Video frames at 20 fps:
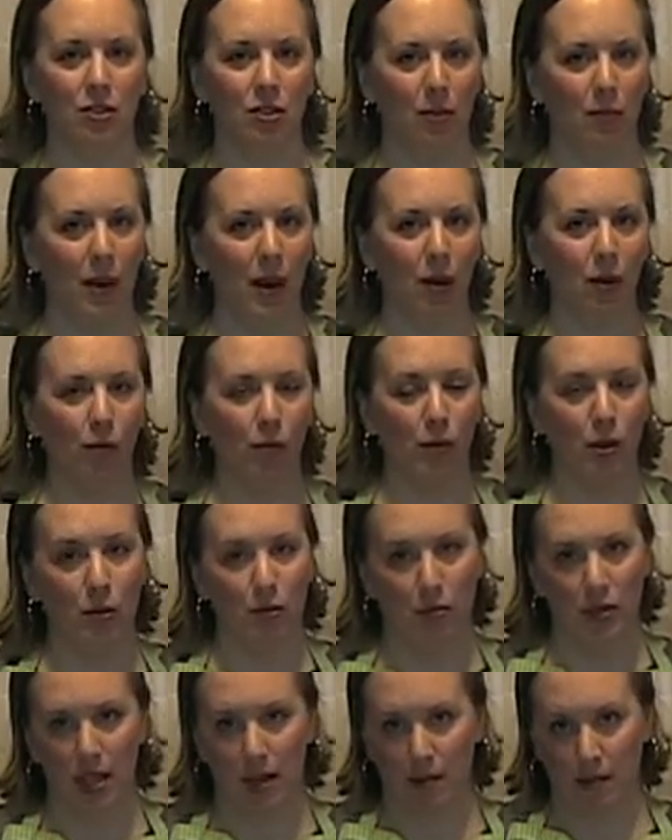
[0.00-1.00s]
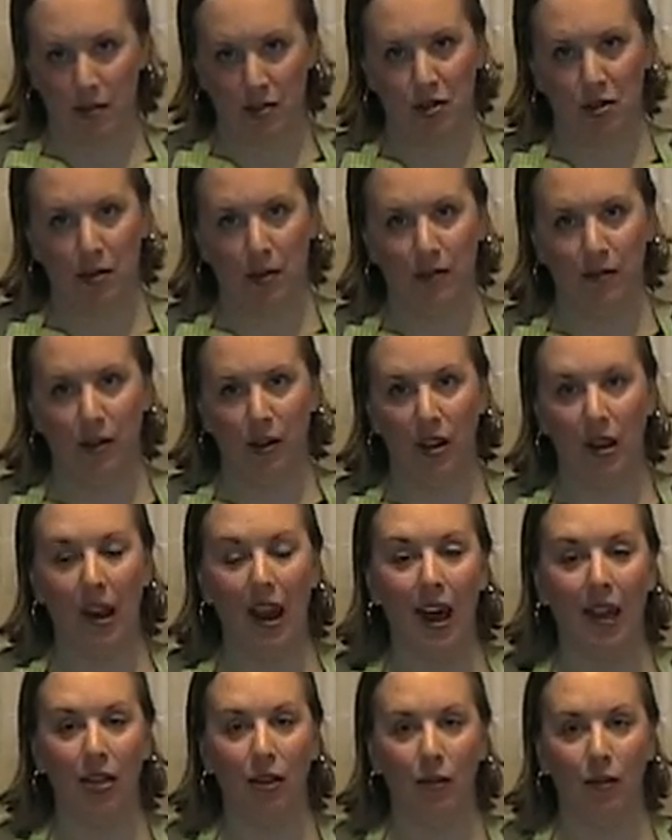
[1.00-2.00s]
to about room temperature before you
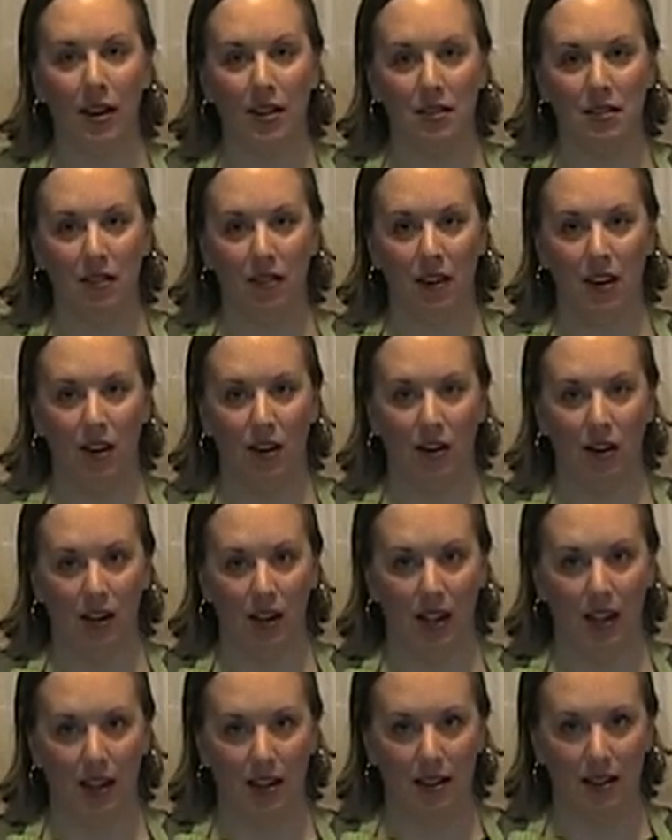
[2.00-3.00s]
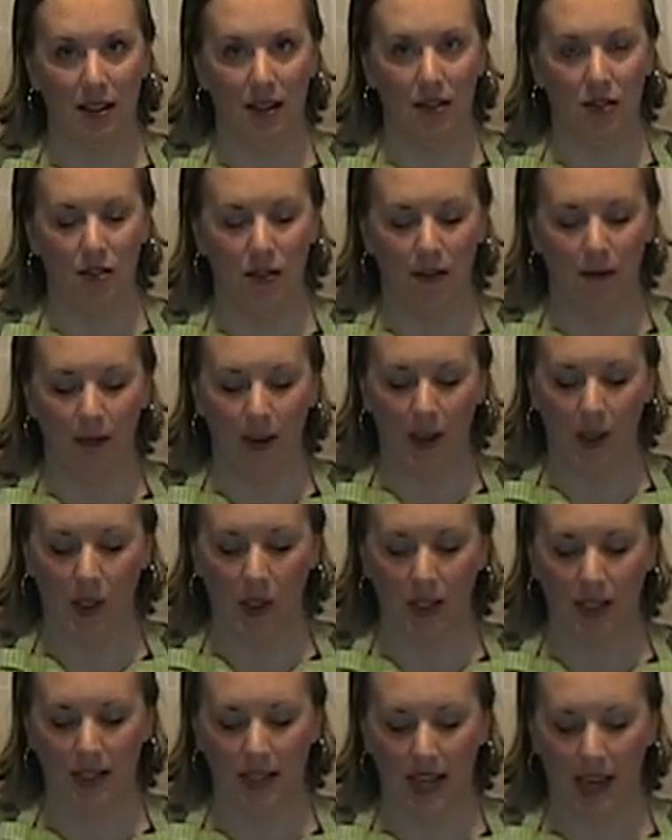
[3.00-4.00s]
add the rest of the ingredients and do the
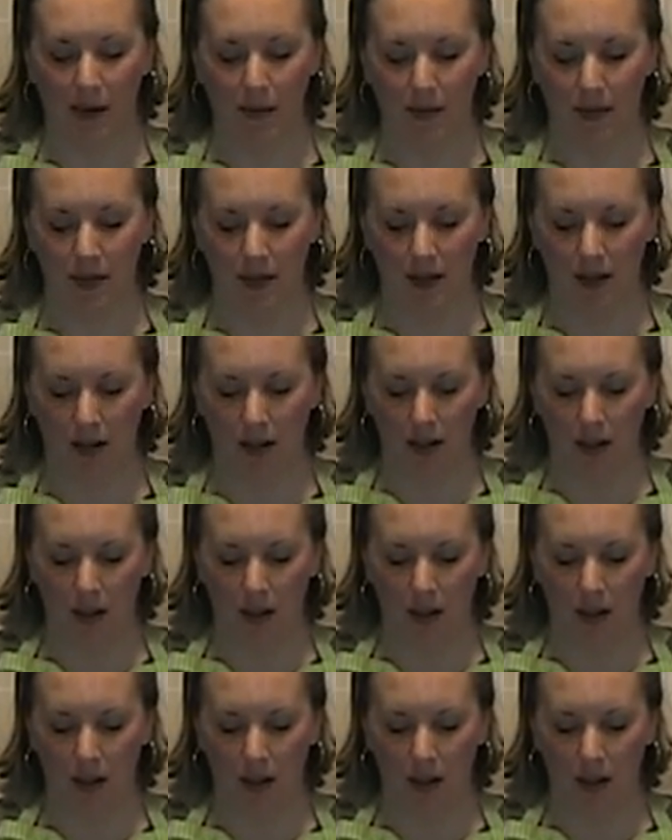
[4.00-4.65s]
final steps.